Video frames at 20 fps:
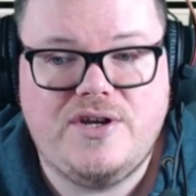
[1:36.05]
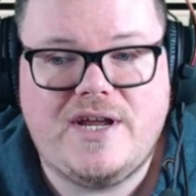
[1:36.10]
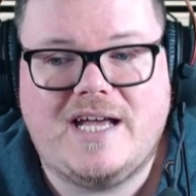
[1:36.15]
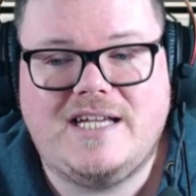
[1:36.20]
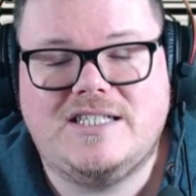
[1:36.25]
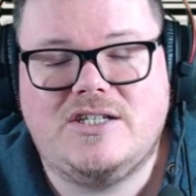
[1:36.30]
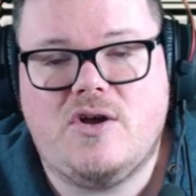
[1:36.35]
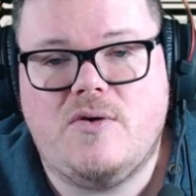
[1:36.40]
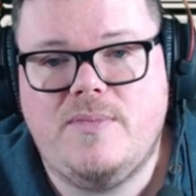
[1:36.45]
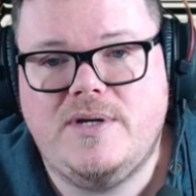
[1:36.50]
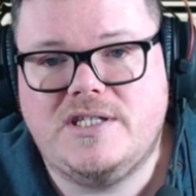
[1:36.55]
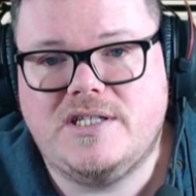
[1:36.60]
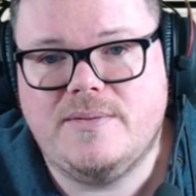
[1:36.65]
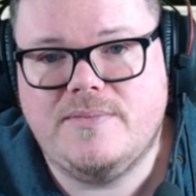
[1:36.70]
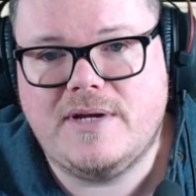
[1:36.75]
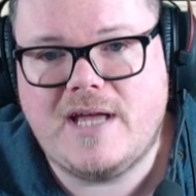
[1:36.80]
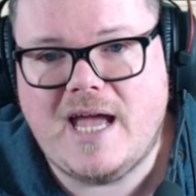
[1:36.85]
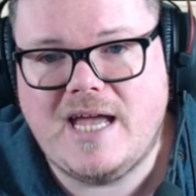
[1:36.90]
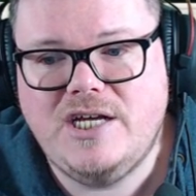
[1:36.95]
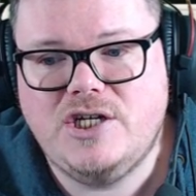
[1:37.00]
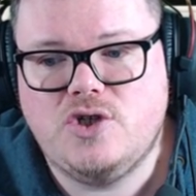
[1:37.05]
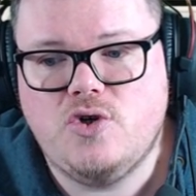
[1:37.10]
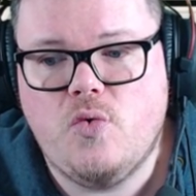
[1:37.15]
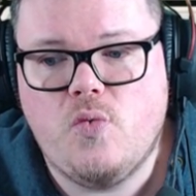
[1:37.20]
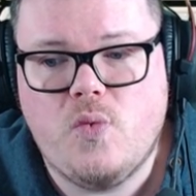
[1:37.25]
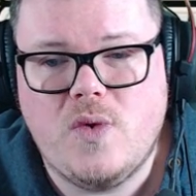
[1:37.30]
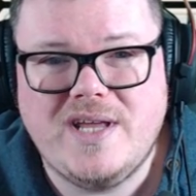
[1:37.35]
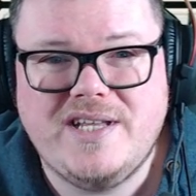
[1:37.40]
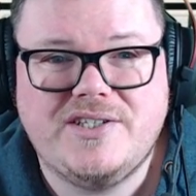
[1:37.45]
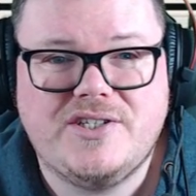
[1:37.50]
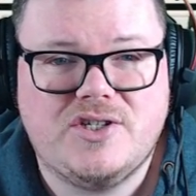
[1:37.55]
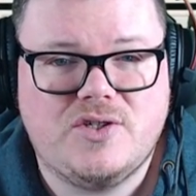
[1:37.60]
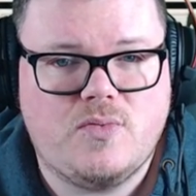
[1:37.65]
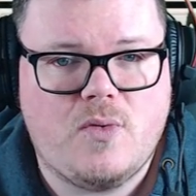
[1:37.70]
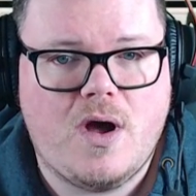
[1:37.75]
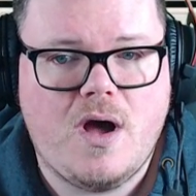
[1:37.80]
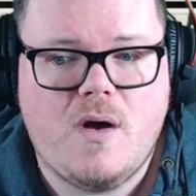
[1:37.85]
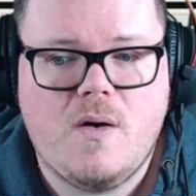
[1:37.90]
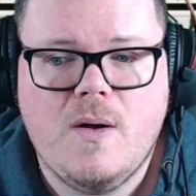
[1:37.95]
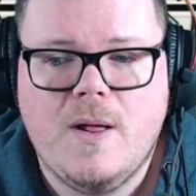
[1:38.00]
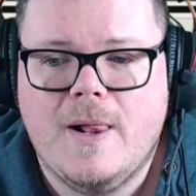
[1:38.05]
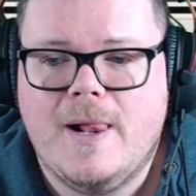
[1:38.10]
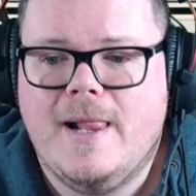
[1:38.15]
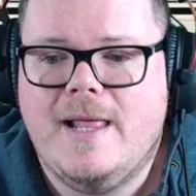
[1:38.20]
has got me some occasional wins as well,